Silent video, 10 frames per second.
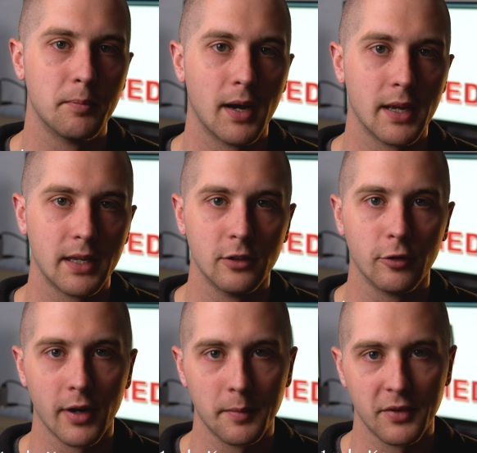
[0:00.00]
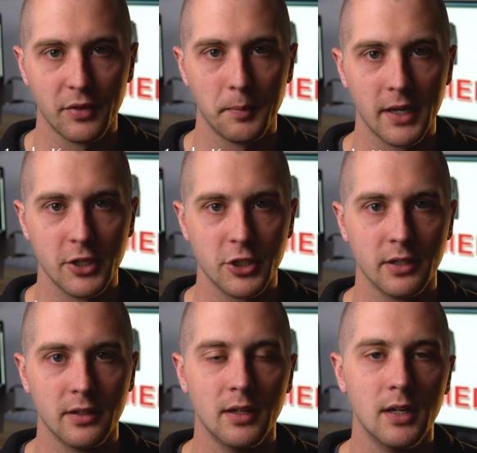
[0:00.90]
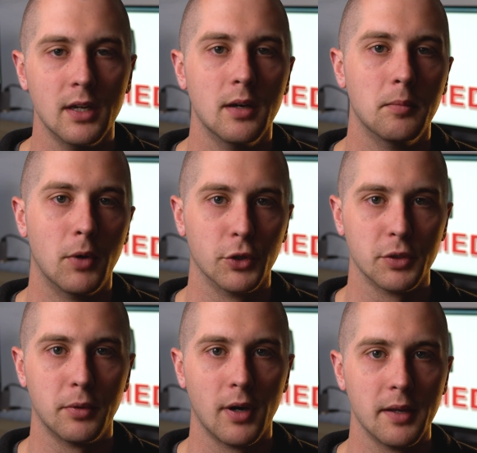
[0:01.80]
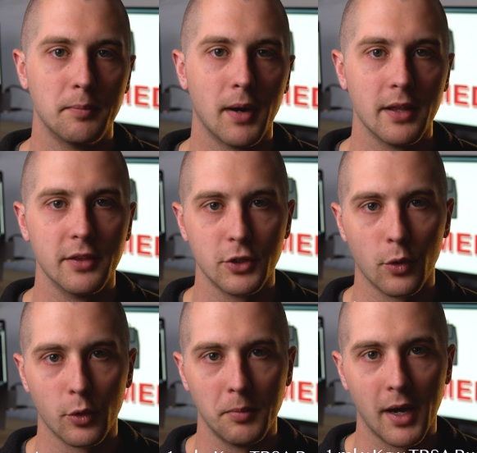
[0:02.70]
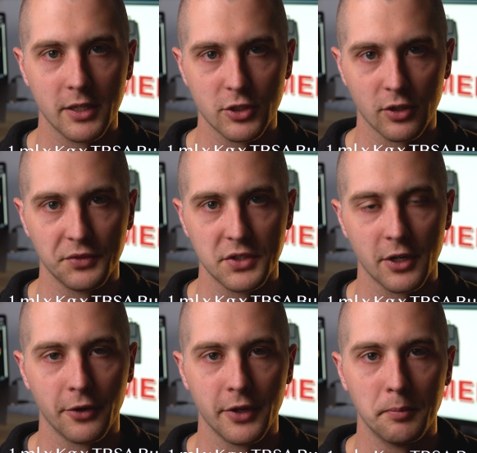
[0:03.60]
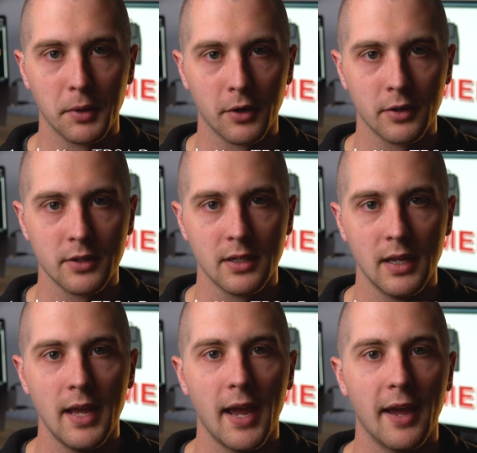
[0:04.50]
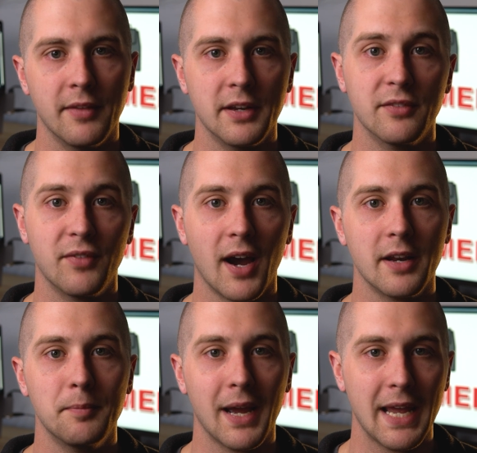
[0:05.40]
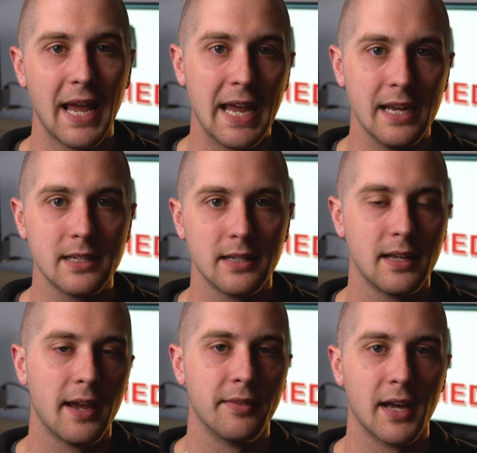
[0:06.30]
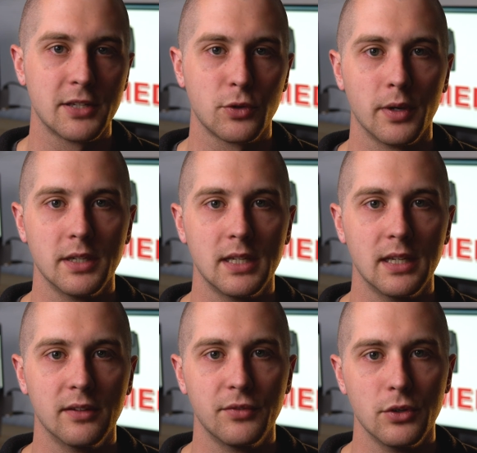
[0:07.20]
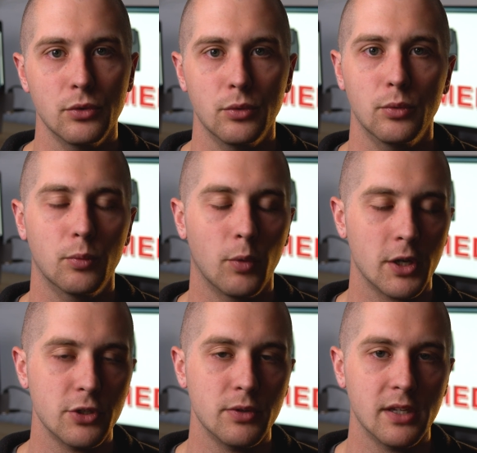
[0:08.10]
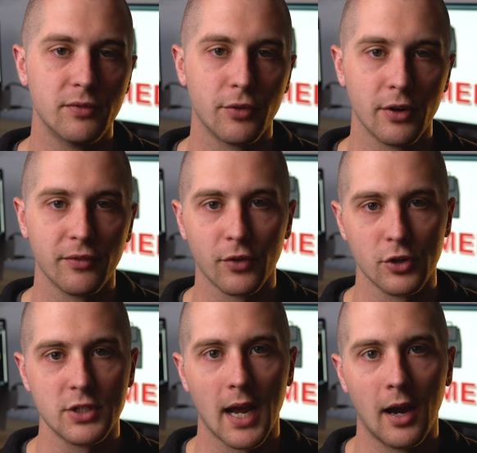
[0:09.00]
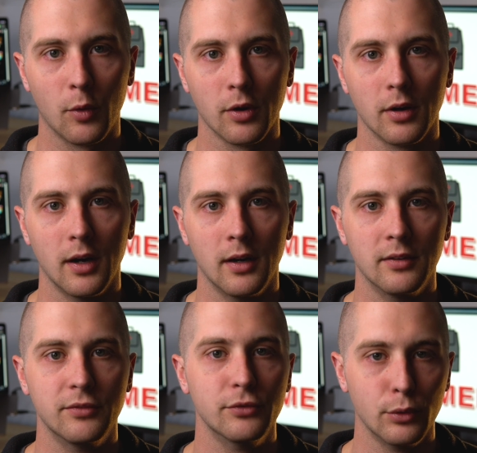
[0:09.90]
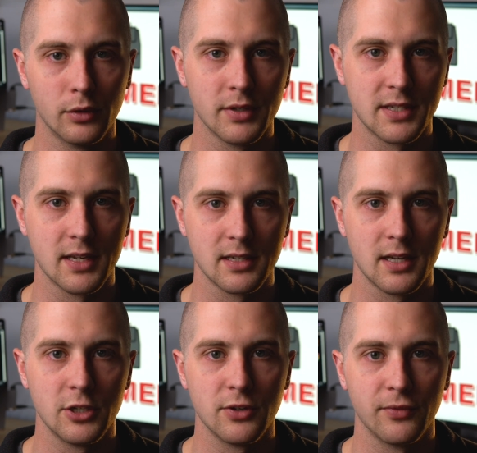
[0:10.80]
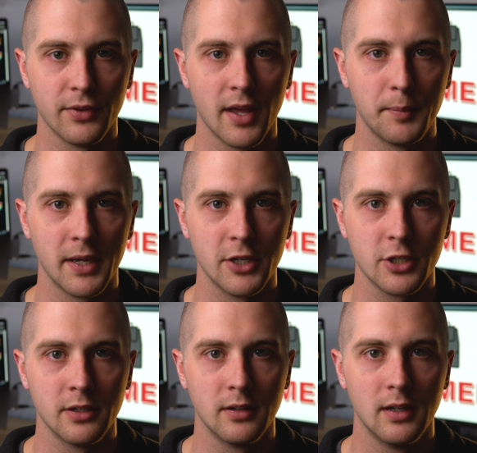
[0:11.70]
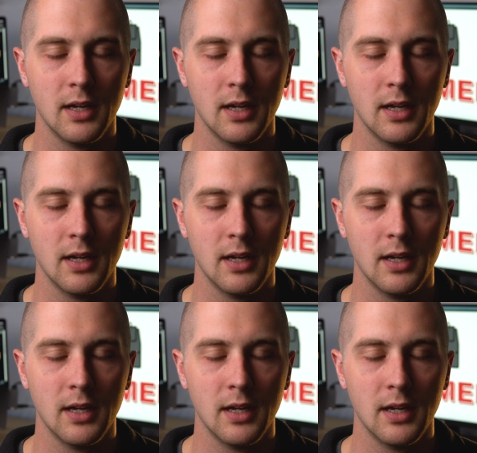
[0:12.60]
by kilogram of the patient multiplied by the total body surface area burned, and then divided by 8, and that's going to give you what you need for your first hour of fluid resuscitation for that patient.